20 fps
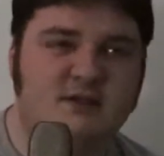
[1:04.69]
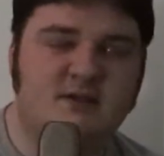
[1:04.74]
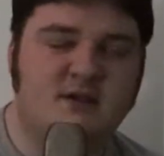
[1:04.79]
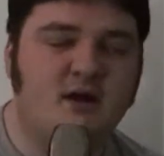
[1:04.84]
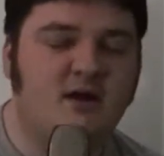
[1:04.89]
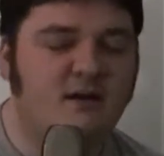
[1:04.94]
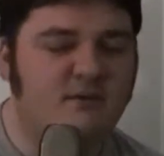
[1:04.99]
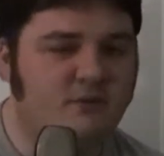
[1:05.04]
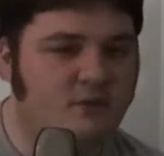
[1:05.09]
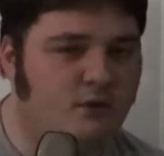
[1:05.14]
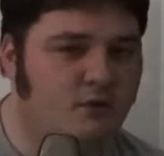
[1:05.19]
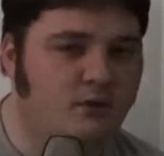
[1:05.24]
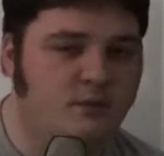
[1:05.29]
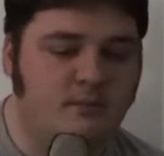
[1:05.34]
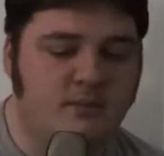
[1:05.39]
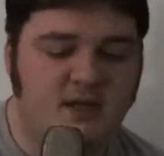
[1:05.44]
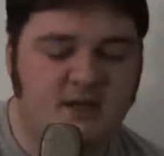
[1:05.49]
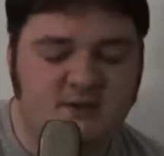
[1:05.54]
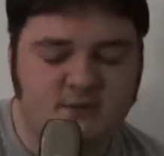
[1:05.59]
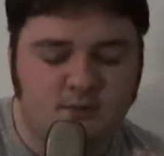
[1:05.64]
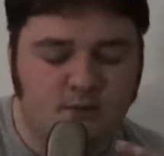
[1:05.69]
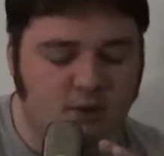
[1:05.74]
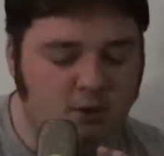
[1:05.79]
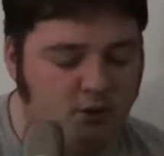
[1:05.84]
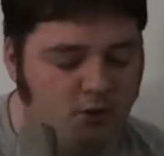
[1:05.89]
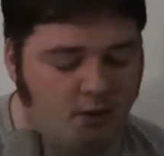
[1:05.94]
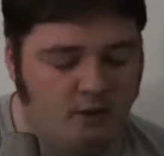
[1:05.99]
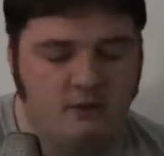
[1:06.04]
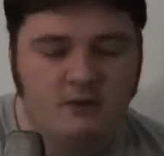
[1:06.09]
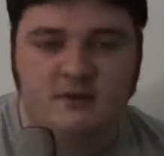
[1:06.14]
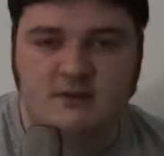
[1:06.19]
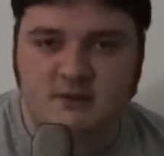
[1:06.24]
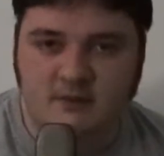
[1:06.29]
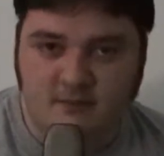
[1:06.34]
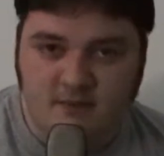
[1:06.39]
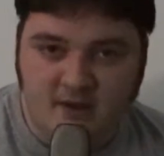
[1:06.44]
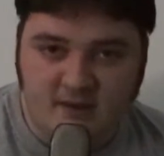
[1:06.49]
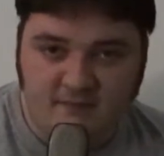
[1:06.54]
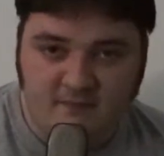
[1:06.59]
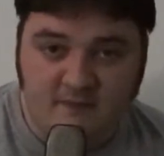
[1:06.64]
It's kind of a whole mess, regardless
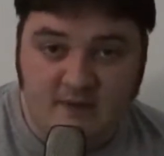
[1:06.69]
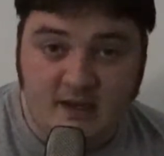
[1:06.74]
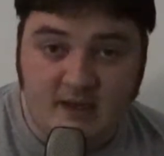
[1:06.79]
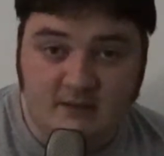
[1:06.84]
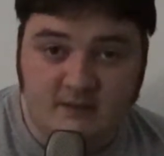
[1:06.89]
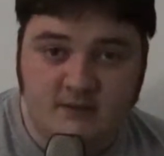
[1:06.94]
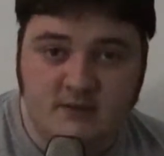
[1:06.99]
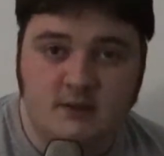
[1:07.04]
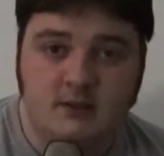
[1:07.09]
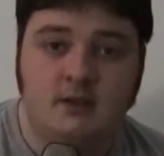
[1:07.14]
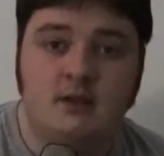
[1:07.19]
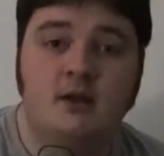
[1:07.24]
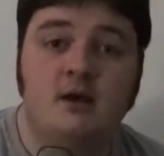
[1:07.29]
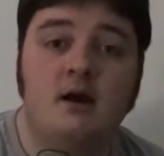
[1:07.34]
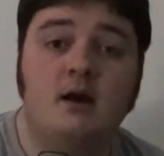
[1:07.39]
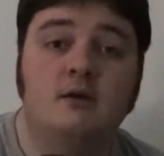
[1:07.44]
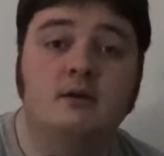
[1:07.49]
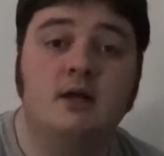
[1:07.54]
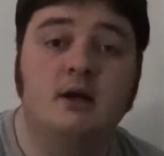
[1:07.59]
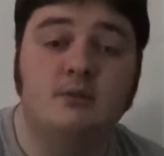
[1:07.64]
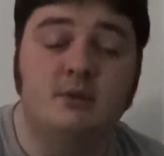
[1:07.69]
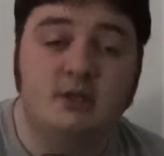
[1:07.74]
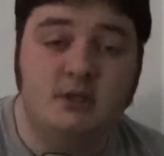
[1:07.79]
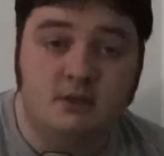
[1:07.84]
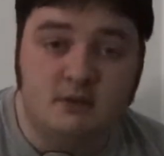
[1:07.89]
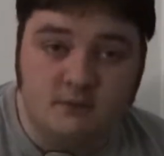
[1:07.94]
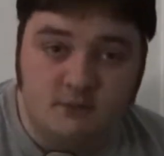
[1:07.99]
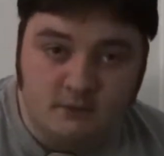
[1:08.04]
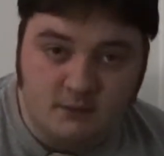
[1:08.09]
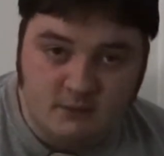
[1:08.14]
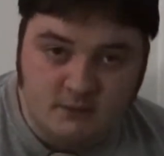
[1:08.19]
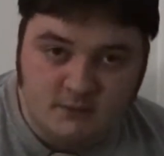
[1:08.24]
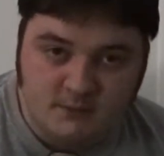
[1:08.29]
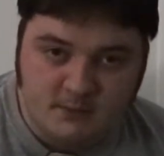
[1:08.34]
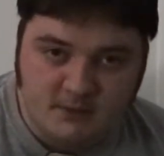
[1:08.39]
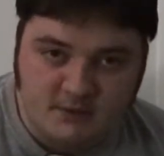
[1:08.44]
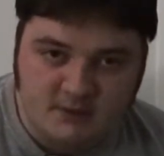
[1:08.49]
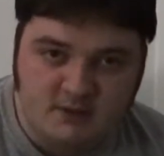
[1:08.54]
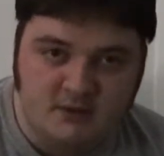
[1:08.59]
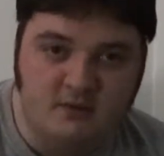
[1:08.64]
of that fact. Allow me to
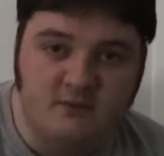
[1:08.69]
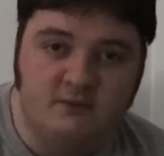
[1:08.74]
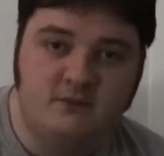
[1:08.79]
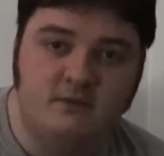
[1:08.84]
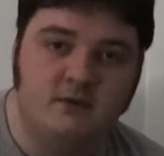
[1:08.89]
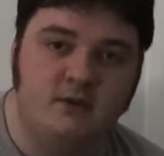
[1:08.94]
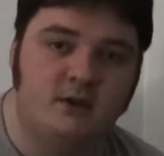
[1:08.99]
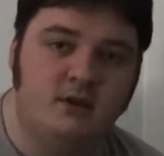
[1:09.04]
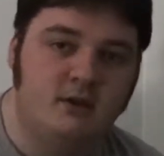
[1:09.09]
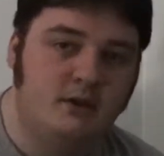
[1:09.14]
introduce myself.